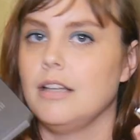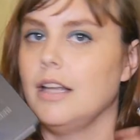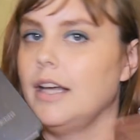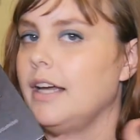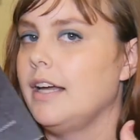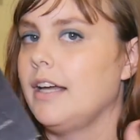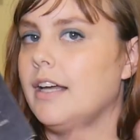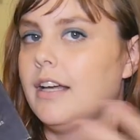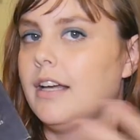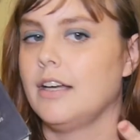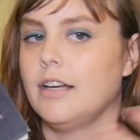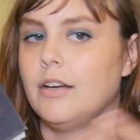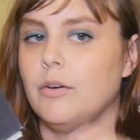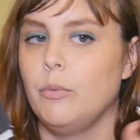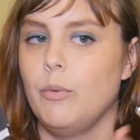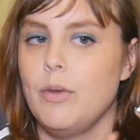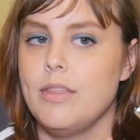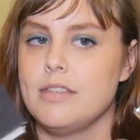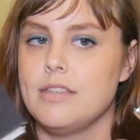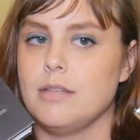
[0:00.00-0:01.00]
like
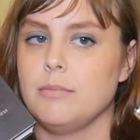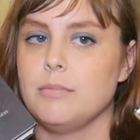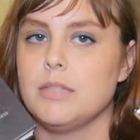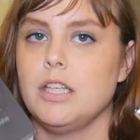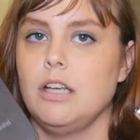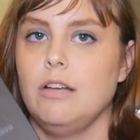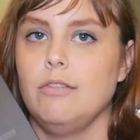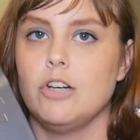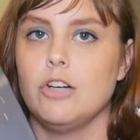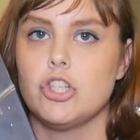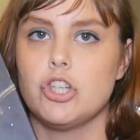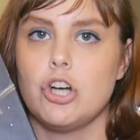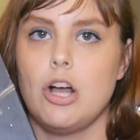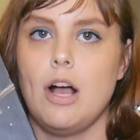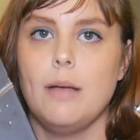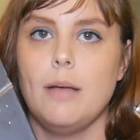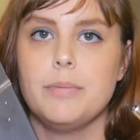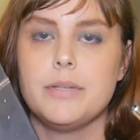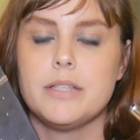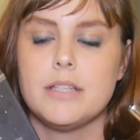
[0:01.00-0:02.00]
with some silver
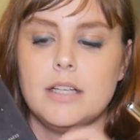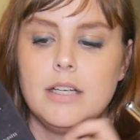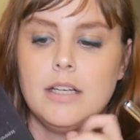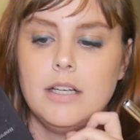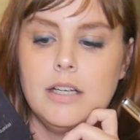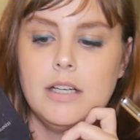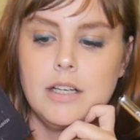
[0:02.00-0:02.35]
drops.